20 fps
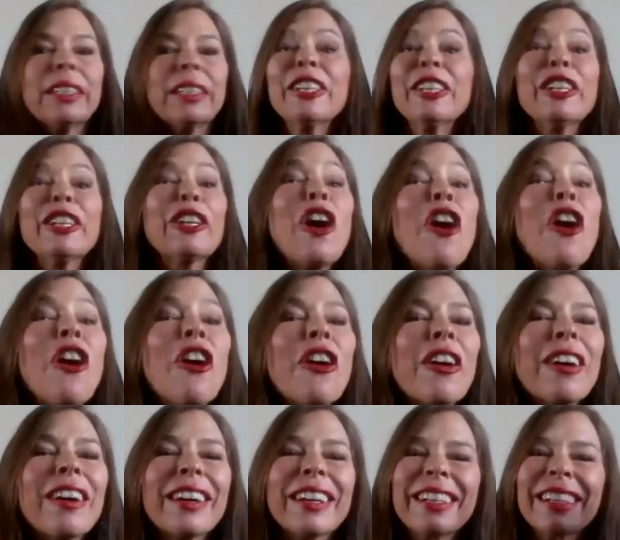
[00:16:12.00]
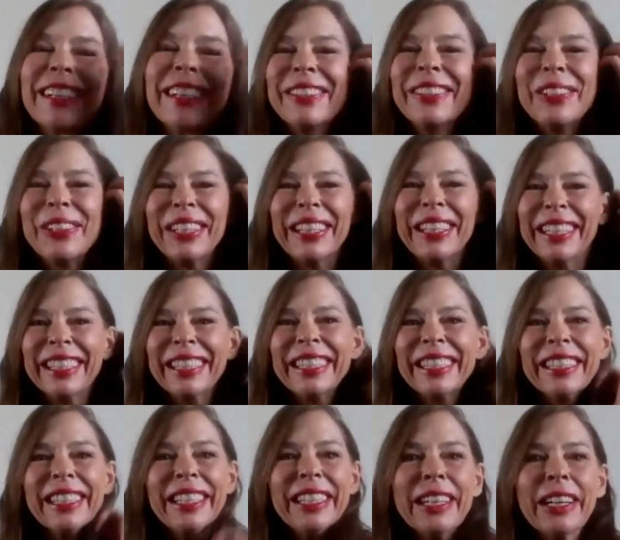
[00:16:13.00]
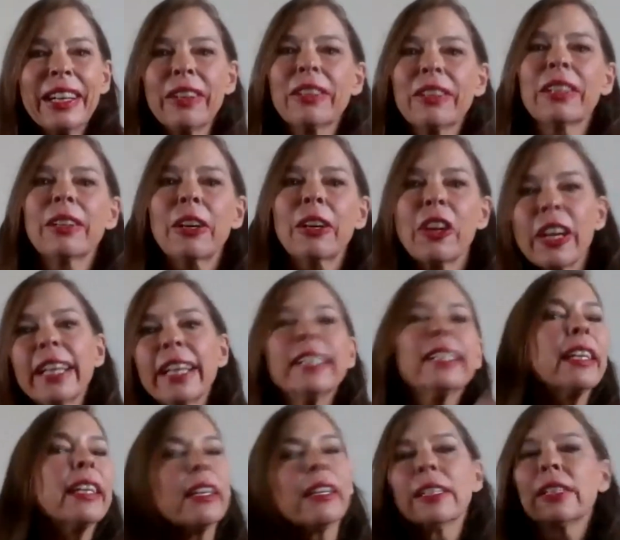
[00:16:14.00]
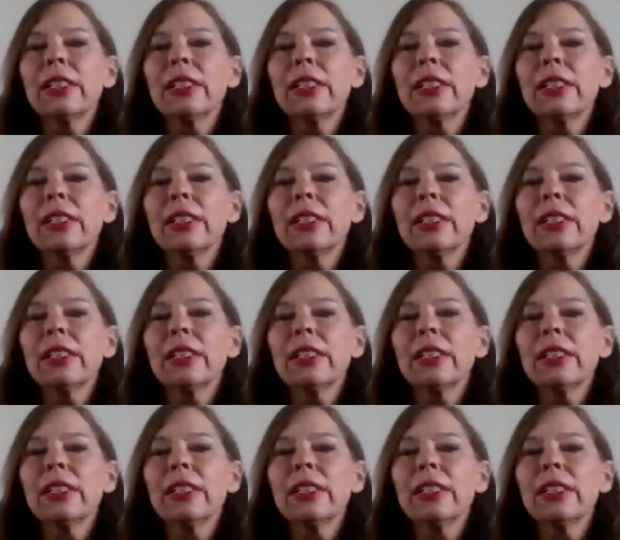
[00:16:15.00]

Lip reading: in the car, or, you know, they're cooking dinner.